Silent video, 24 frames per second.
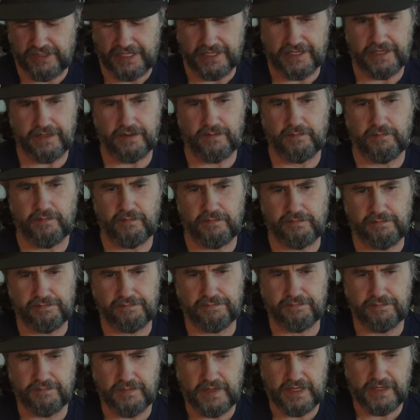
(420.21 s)
like
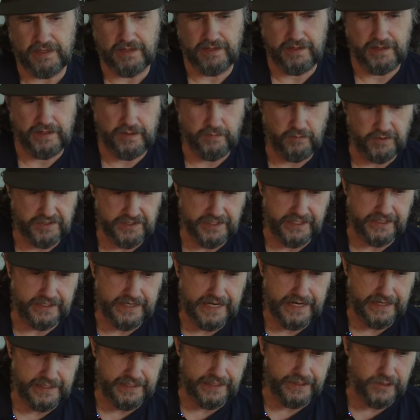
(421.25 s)
it was like
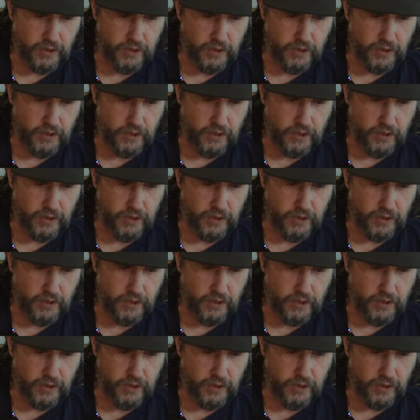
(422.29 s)
kind of like